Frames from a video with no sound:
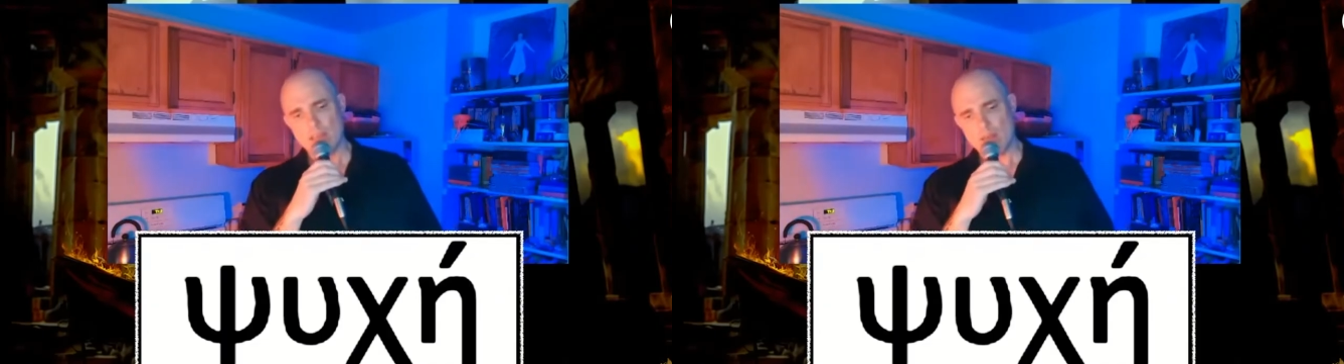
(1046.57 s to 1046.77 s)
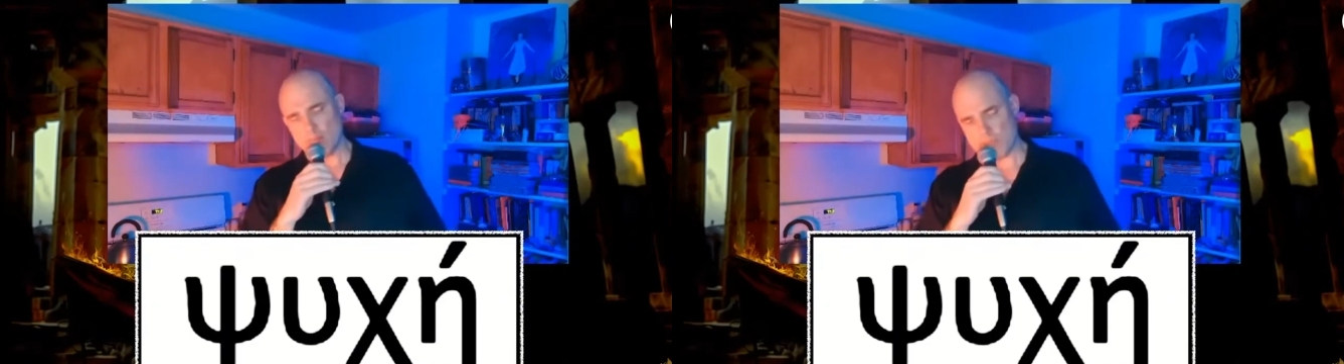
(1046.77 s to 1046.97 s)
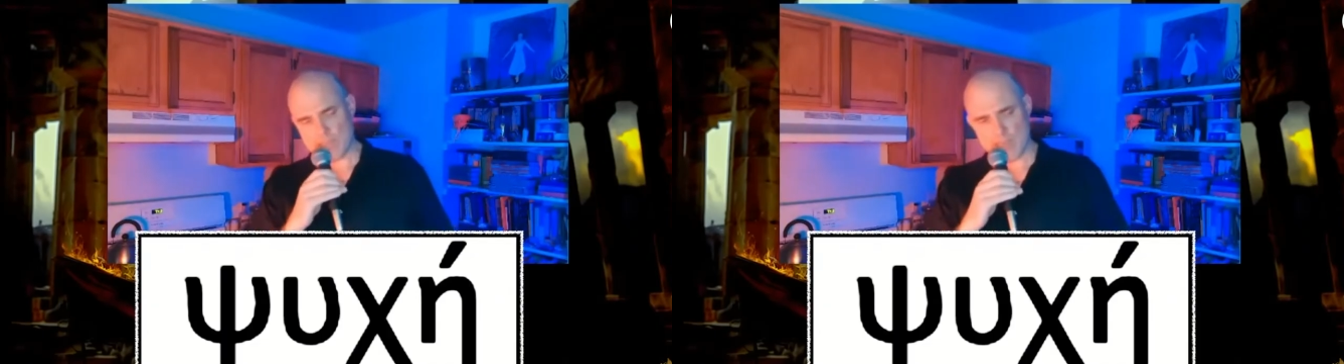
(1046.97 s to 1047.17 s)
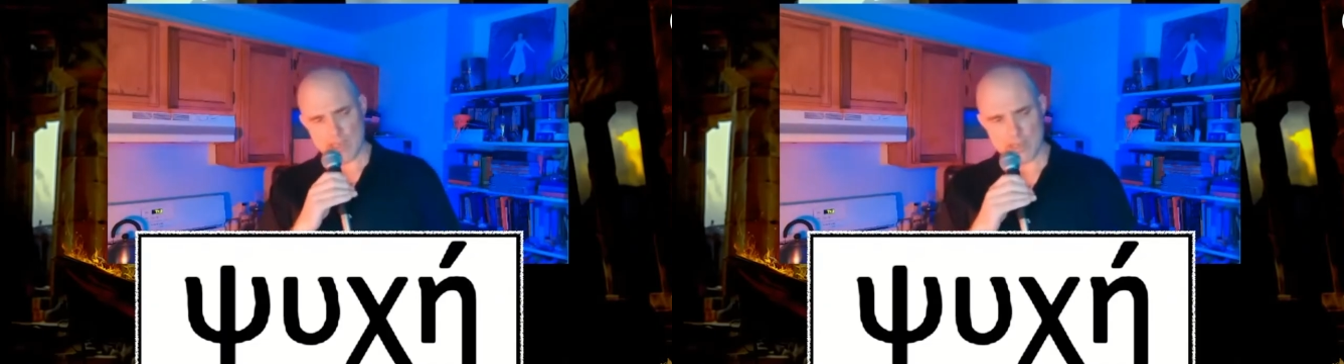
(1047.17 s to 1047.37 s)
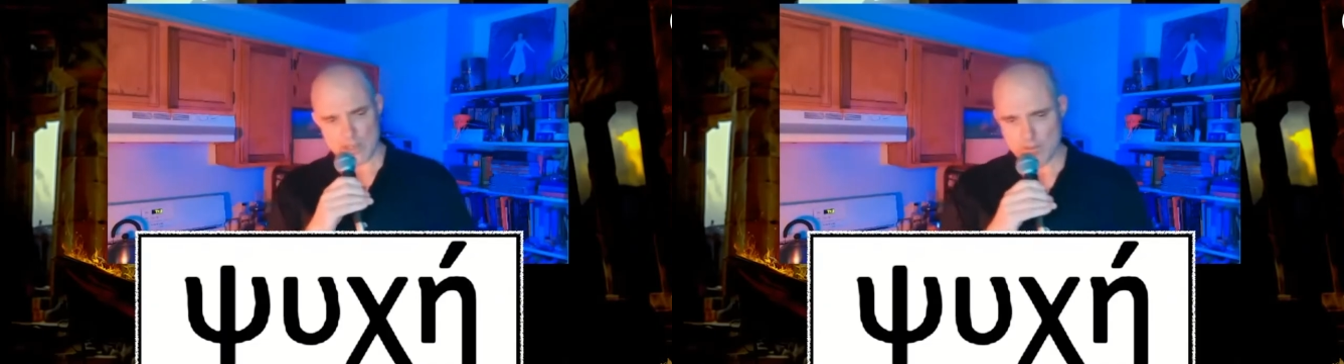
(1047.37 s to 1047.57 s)
Psi
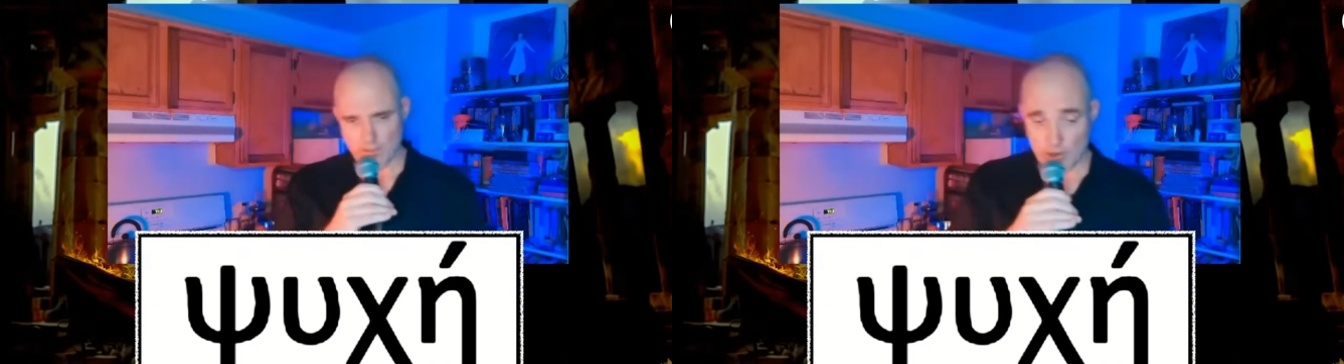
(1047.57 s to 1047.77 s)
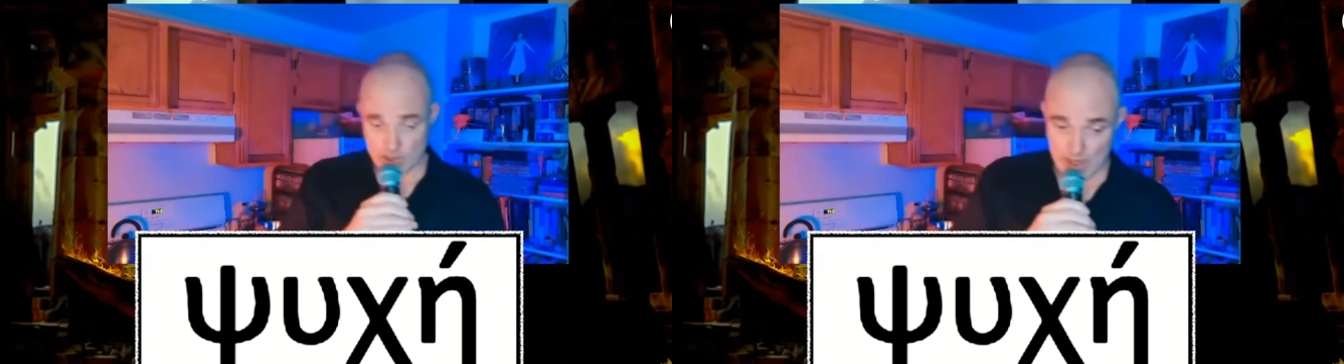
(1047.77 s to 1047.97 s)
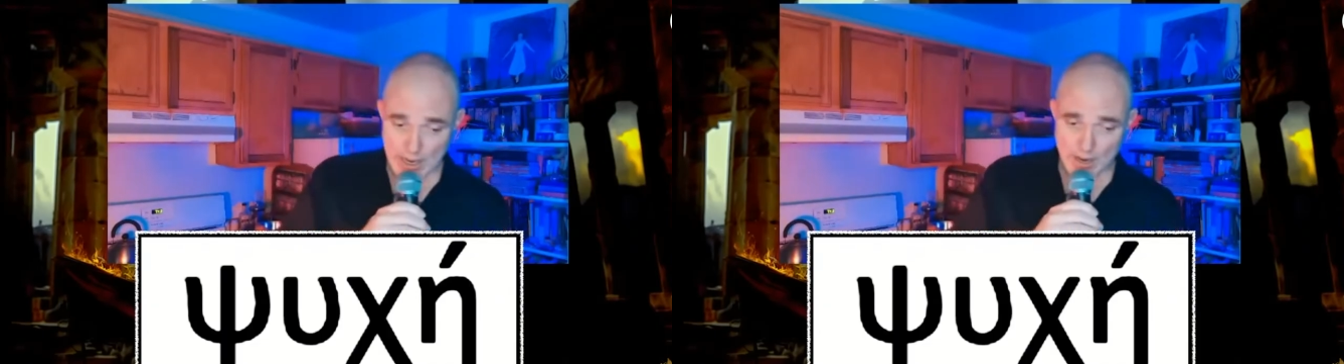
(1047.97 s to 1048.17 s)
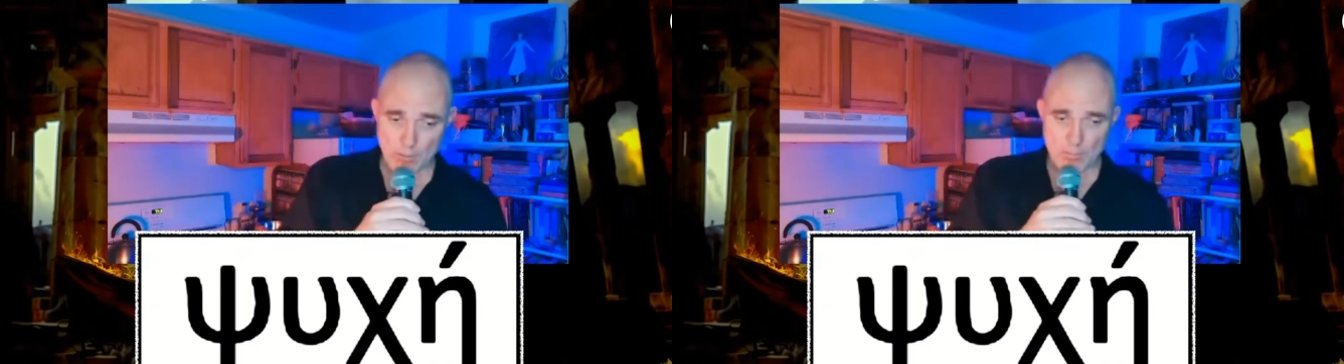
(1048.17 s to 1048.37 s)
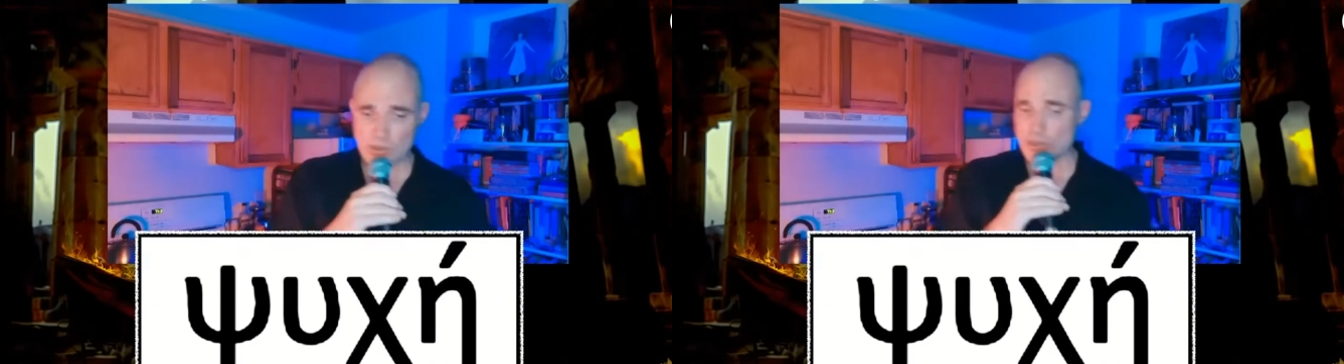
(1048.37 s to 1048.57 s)
is the first letter.
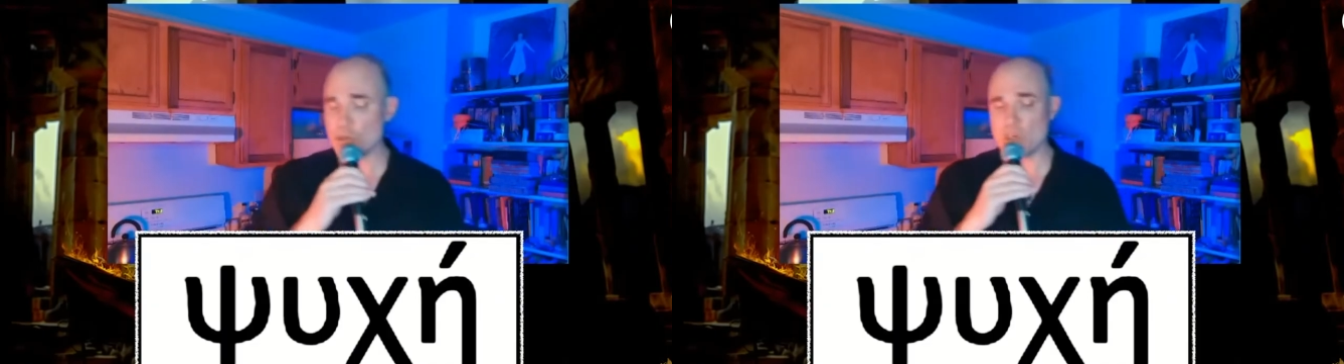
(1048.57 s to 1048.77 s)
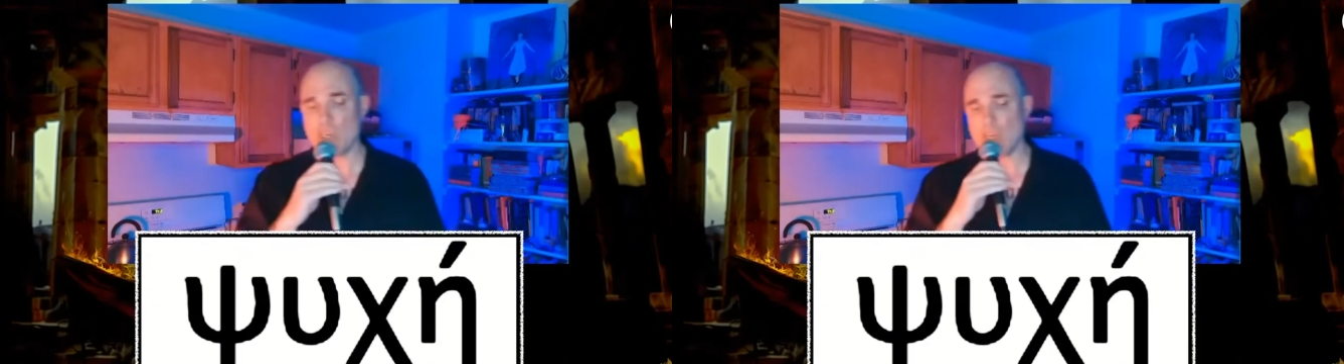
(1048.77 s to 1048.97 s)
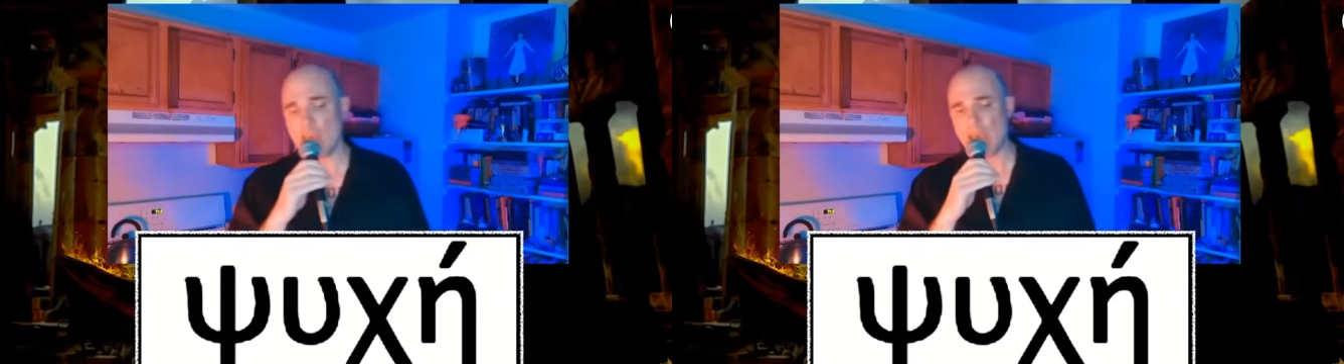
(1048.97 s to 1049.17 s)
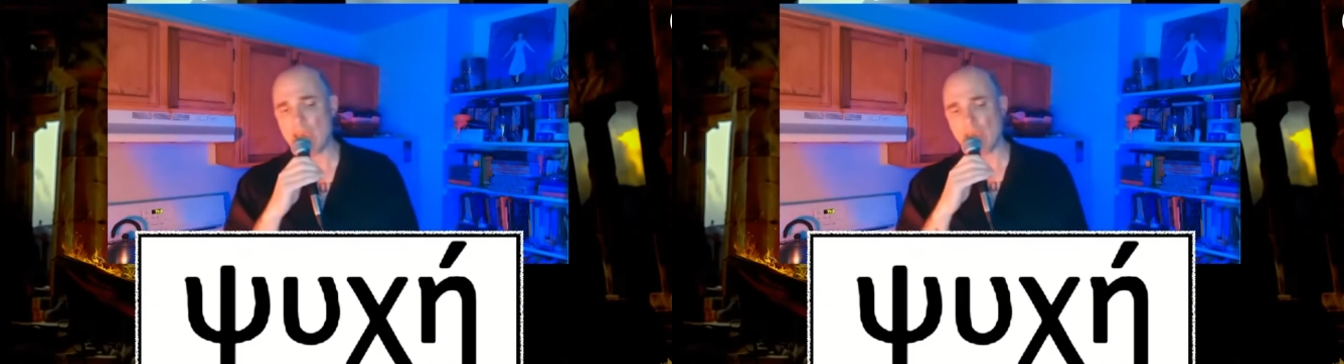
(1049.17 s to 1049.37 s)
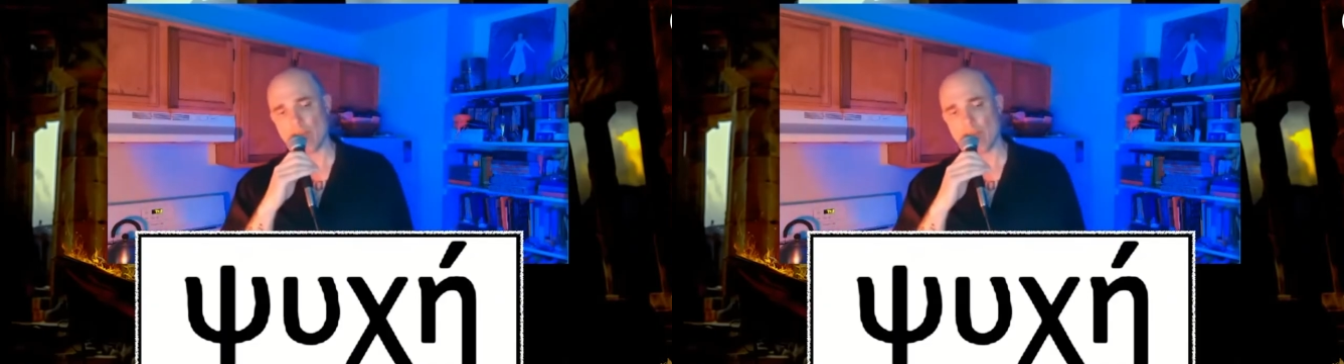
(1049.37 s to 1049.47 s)
Psyche.